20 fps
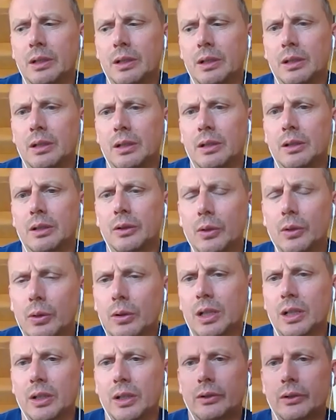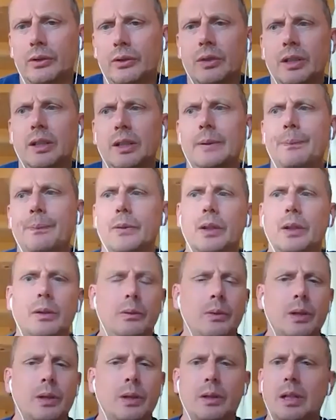your country, uh,
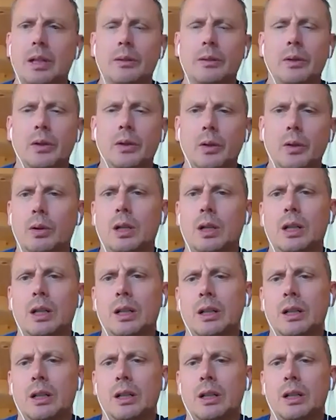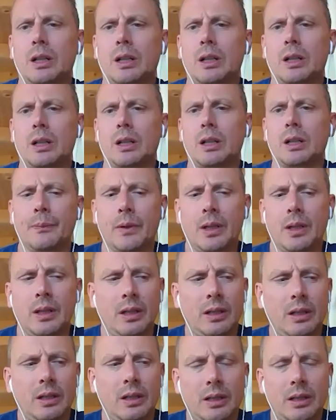wherever you are,
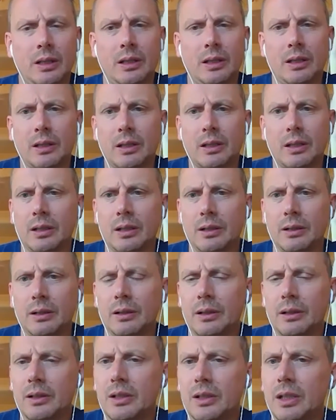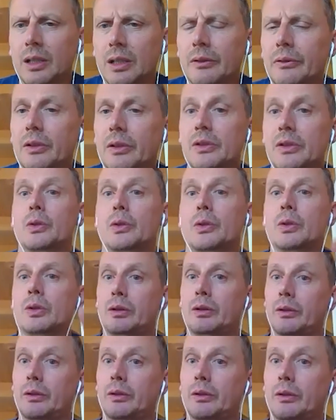uh, can achieve a
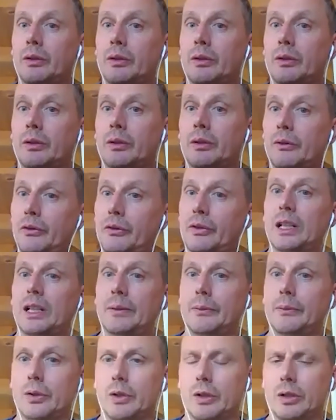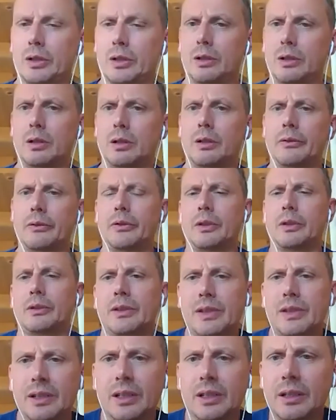certain framework of
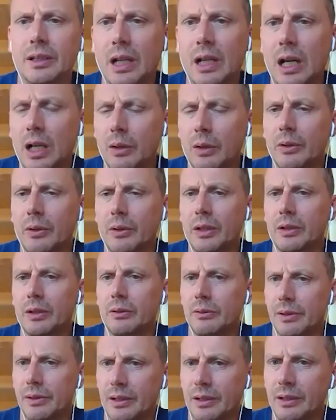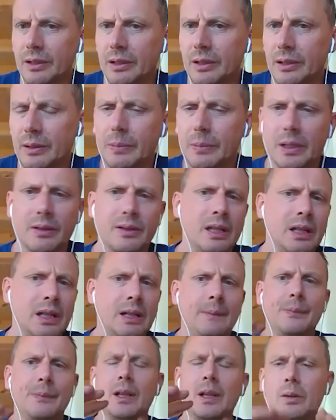understanding how we use AI. Because
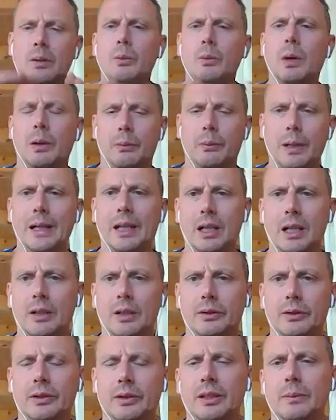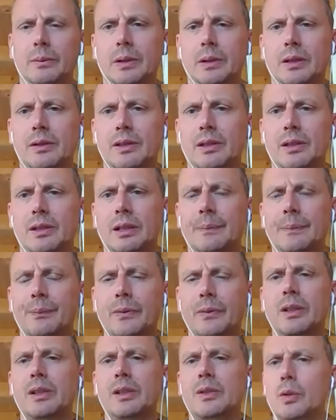what my country, because um,
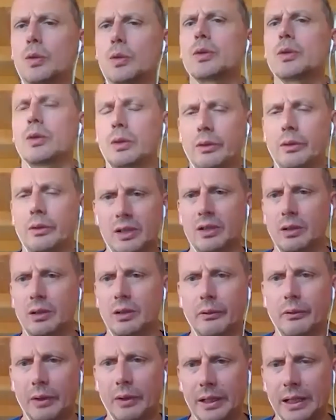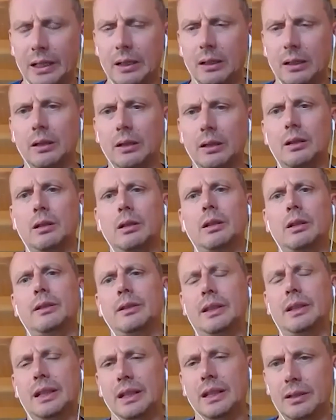there's also a question of legal uh,
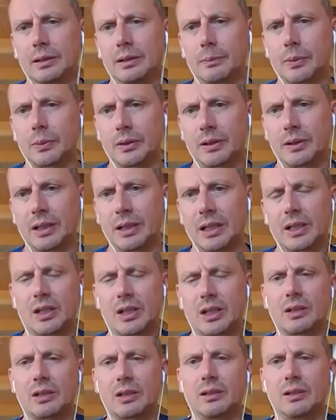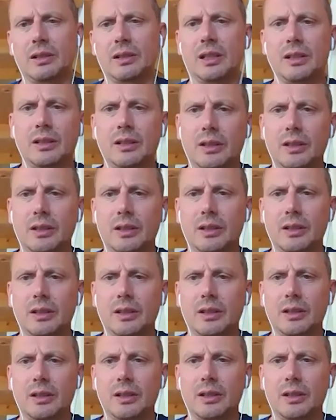data protection, data usage,